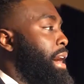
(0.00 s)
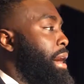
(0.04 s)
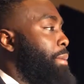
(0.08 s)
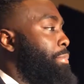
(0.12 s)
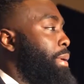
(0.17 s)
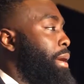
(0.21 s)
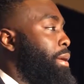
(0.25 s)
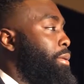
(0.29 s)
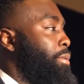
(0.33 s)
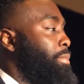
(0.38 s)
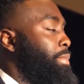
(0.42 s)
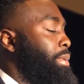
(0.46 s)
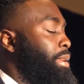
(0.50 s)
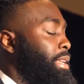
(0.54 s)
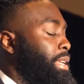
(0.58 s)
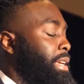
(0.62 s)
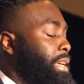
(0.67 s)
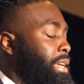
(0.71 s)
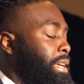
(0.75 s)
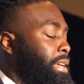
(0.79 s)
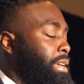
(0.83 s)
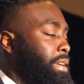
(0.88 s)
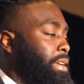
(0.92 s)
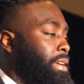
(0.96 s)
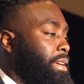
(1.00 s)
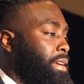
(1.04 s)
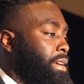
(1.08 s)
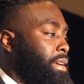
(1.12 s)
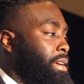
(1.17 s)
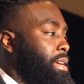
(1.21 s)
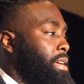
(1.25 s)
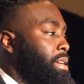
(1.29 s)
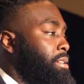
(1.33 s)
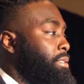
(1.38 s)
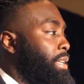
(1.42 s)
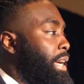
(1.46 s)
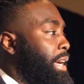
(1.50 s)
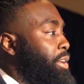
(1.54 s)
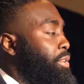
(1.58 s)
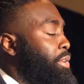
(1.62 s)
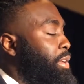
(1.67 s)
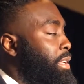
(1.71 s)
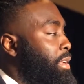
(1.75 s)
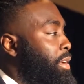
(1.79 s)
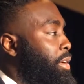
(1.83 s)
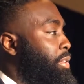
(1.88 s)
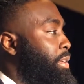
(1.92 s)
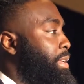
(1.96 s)
I probably would have been dead." He was like, "You
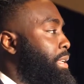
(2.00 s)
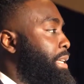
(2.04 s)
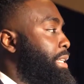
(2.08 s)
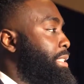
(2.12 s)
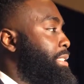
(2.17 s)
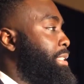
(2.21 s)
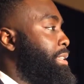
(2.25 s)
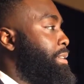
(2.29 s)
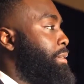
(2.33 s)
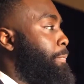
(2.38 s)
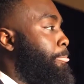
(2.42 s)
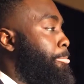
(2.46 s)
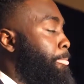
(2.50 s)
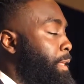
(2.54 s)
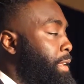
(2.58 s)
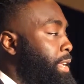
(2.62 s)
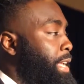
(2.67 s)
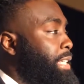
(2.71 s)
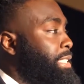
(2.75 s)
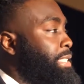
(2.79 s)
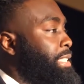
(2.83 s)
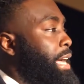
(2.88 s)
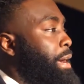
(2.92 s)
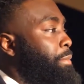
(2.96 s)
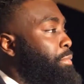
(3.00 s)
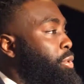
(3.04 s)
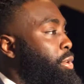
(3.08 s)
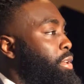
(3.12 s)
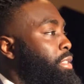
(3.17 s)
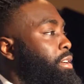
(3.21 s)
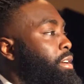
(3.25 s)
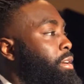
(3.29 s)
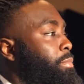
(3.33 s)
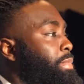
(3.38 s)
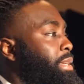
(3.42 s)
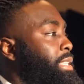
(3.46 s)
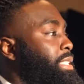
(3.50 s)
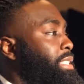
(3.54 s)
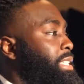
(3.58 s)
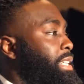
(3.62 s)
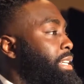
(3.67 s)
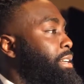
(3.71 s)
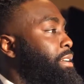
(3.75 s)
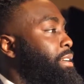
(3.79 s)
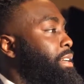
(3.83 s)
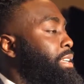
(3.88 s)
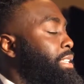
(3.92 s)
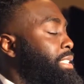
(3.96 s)
didn't learn your lesson. The next time, you're either going to
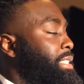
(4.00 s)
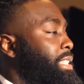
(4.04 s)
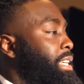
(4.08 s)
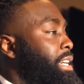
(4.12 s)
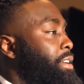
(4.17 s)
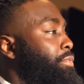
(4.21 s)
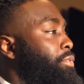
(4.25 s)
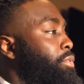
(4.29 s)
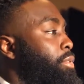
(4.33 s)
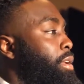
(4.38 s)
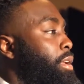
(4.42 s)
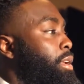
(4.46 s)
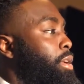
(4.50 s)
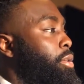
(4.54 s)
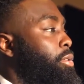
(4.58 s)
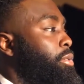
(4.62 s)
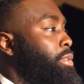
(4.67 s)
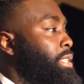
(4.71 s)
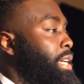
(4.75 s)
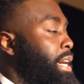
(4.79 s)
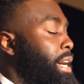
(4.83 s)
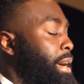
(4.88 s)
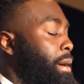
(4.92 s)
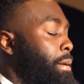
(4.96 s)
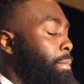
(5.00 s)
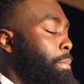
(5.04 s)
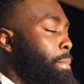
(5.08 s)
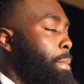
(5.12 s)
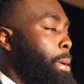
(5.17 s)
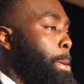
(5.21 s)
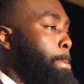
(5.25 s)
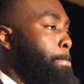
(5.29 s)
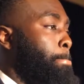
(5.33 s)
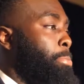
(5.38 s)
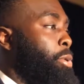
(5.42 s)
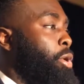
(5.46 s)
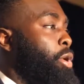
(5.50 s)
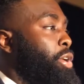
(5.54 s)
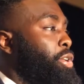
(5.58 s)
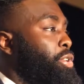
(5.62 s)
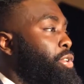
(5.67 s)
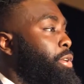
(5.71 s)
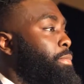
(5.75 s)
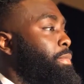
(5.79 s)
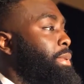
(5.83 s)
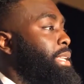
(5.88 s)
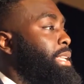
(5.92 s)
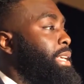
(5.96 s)
be in jail for a long time, or
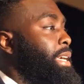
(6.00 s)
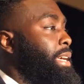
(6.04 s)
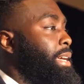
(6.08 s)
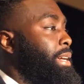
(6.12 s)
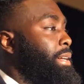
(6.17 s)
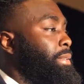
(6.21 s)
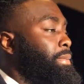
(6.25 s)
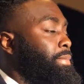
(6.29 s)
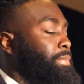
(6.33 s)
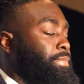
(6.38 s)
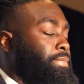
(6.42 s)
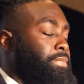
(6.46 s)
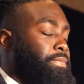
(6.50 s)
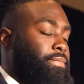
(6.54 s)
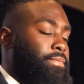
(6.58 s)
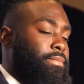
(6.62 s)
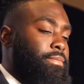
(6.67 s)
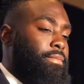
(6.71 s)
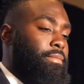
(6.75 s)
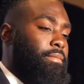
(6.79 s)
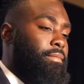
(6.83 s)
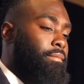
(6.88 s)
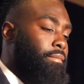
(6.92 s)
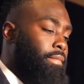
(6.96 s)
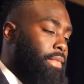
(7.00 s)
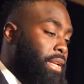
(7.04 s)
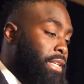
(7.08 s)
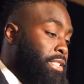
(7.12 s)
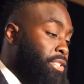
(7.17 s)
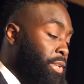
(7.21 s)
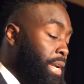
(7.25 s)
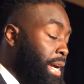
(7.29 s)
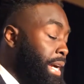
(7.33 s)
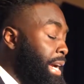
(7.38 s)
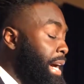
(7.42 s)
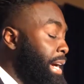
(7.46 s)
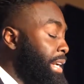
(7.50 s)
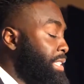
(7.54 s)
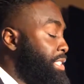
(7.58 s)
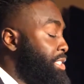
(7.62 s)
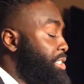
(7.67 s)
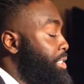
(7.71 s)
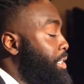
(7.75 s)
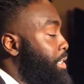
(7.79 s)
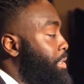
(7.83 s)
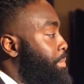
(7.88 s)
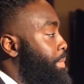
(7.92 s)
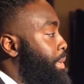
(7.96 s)
you're going to be dead." So that kind of
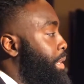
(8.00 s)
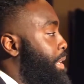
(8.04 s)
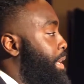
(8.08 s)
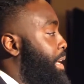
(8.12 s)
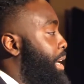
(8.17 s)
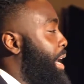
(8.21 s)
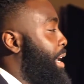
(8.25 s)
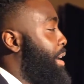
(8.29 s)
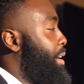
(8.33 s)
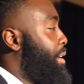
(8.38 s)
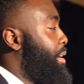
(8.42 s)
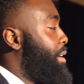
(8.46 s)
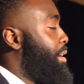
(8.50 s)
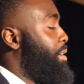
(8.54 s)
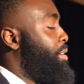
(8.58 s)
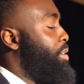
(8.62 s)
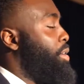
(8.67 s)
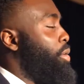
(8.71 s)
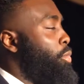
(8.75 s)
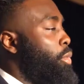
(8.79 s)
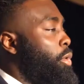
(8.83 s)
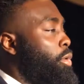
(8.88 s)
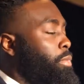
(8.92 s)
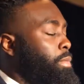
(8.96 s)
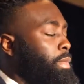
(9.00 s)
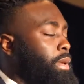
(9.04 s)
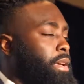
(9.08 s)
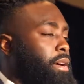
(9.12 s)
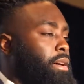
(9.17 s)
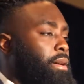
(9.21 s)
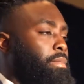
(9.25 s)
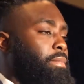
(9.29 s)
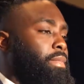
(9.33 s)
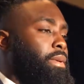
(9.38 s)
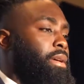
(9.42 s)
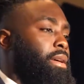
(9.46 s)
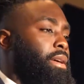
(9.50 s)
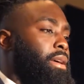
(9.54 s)
shook me and kind of, woke me up.